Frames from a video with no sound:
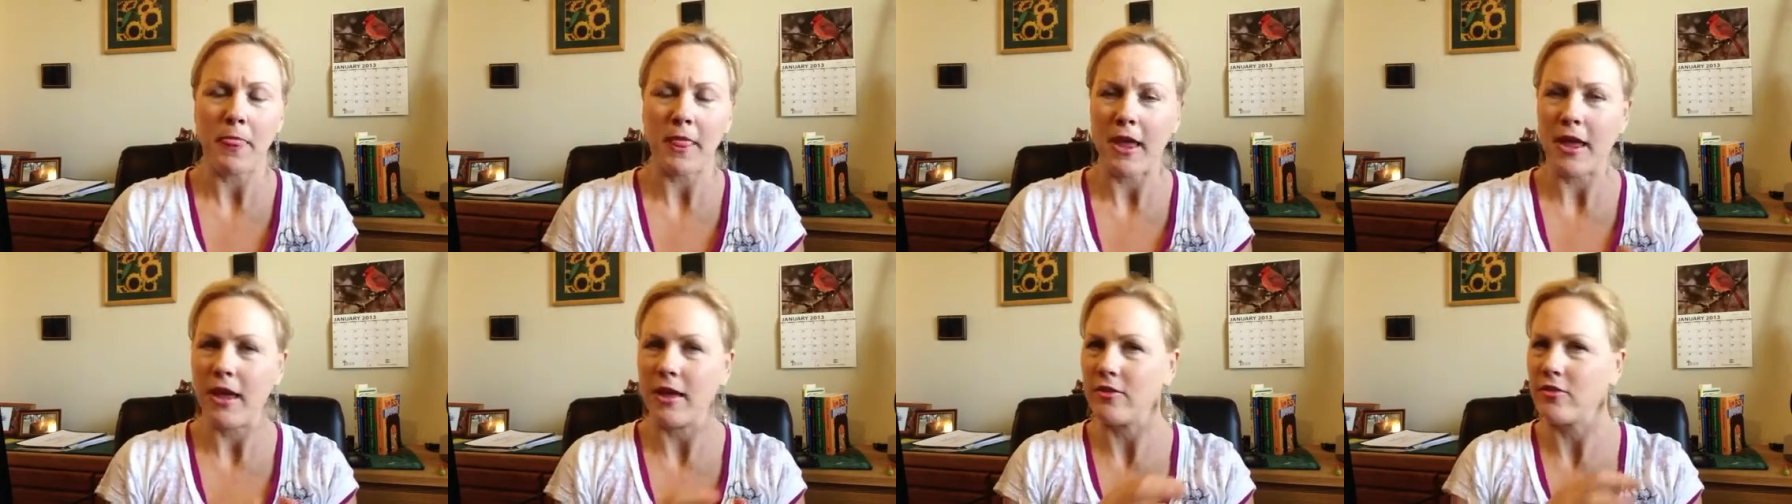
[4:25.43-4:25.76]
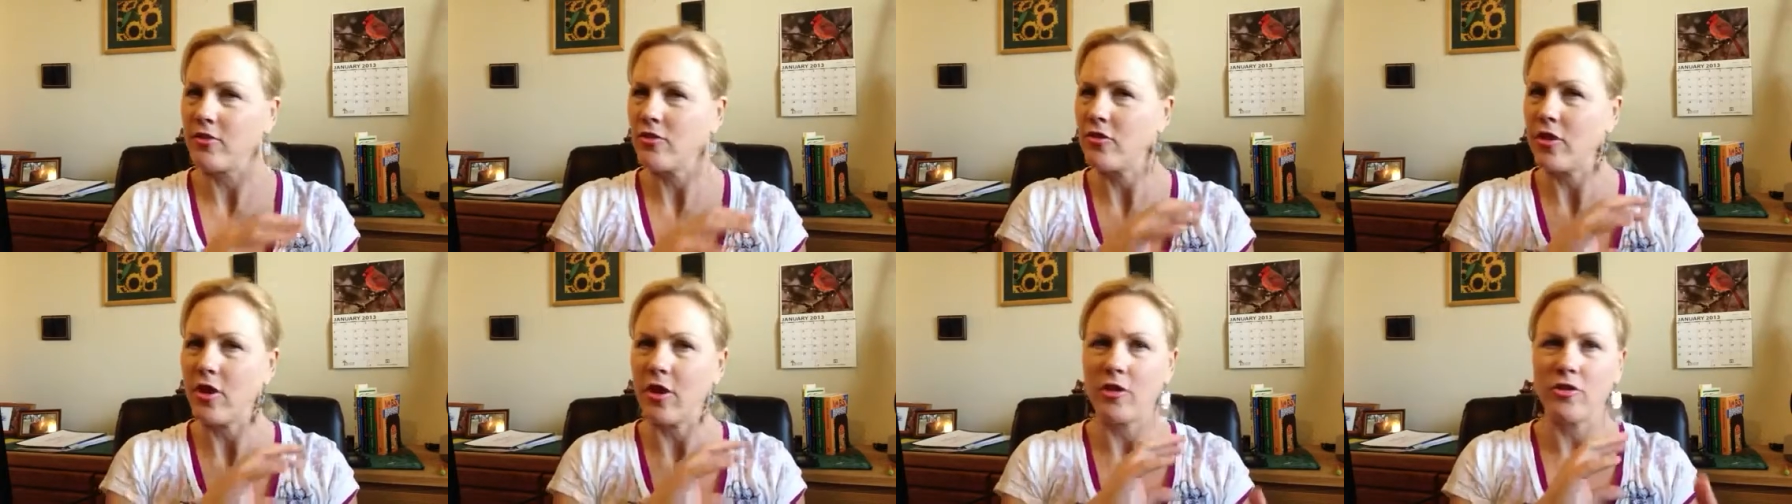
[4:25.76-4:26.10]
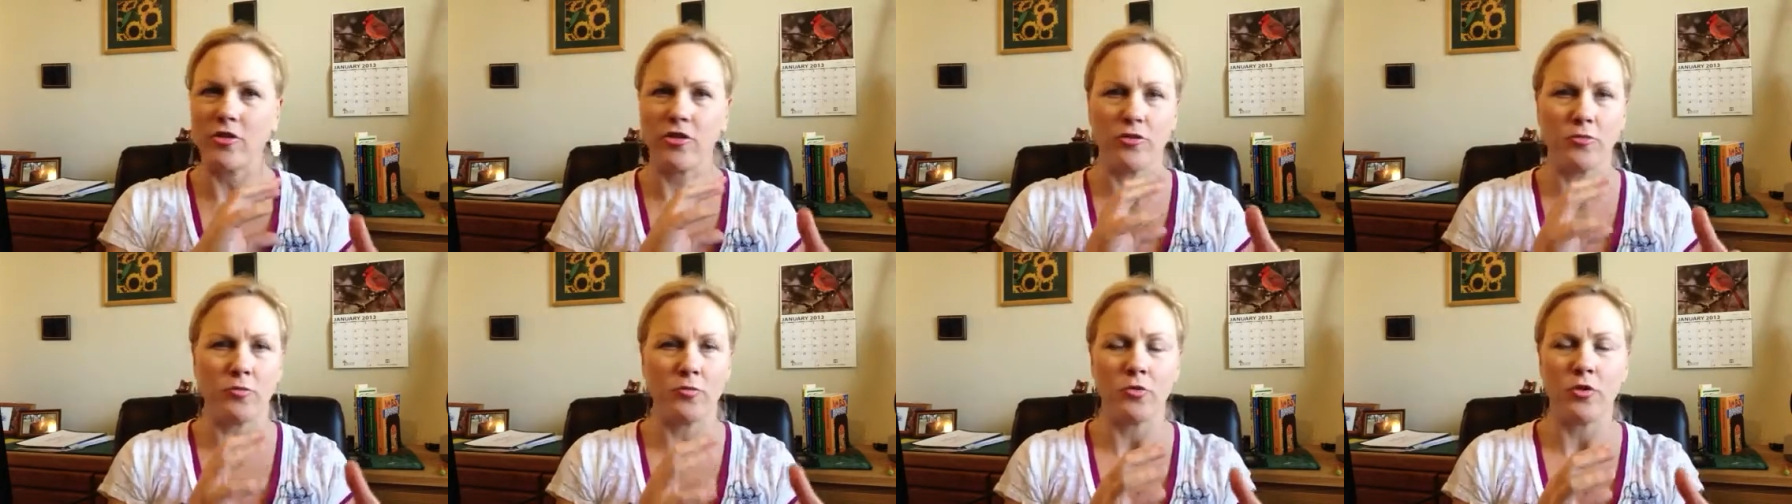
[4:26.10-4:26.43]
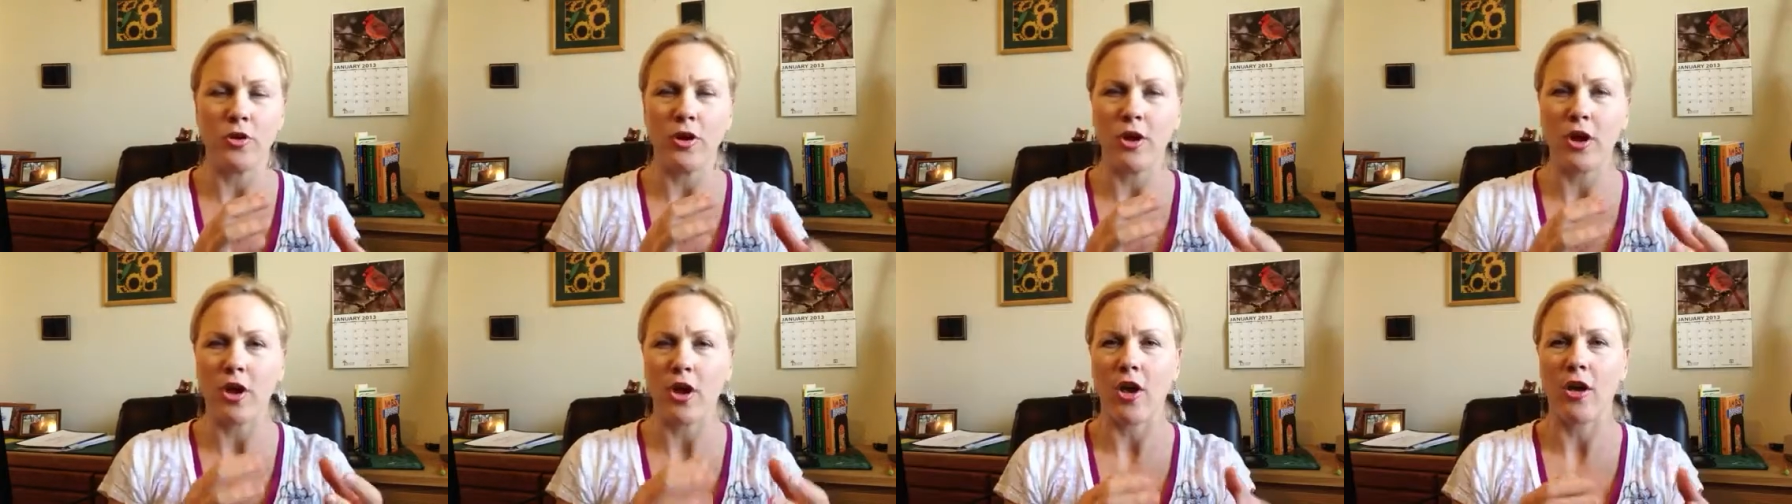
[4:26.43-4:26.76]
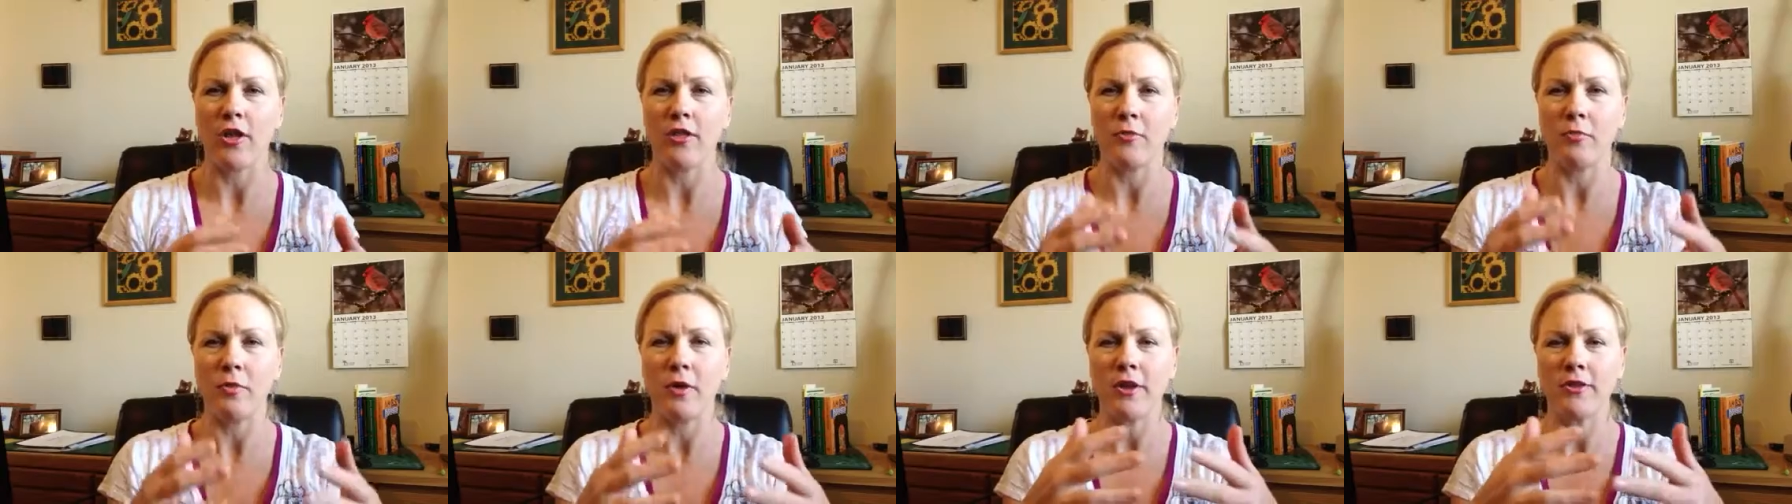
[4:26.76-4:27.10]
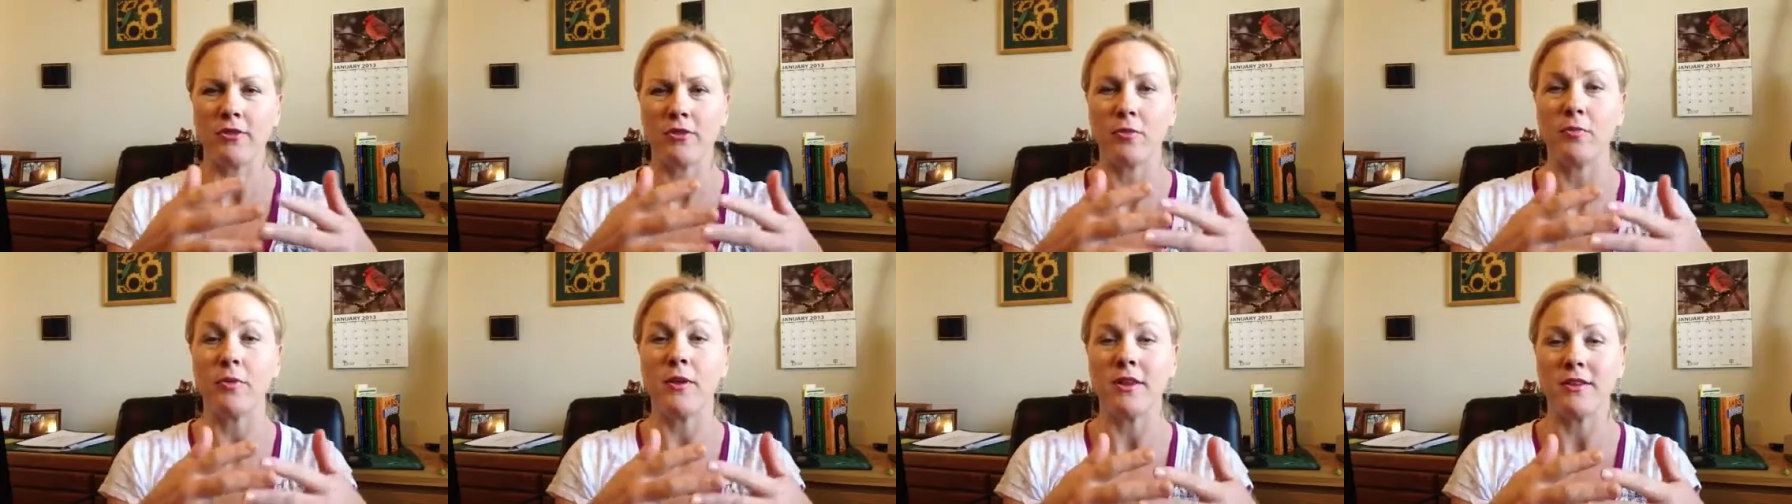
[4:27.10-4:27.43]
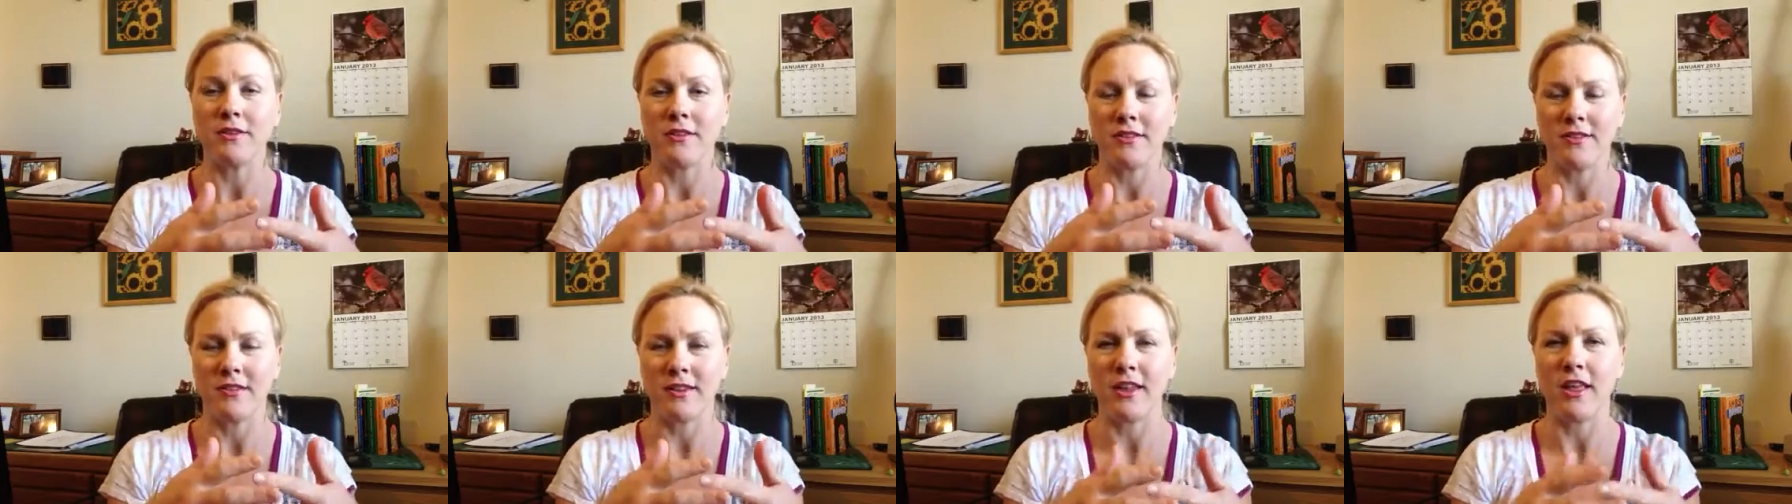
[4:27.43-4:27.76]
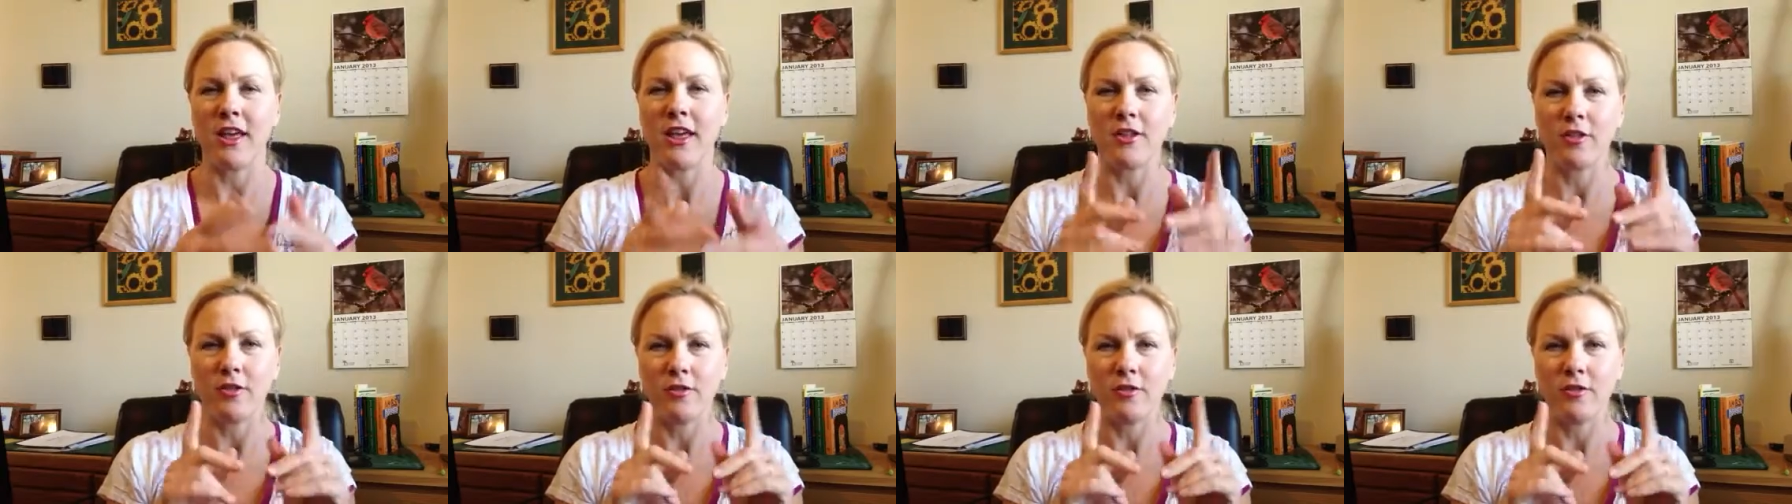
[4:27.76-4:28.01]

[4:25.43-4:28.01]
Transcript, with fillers: and start just putting all the puzzle pieces together.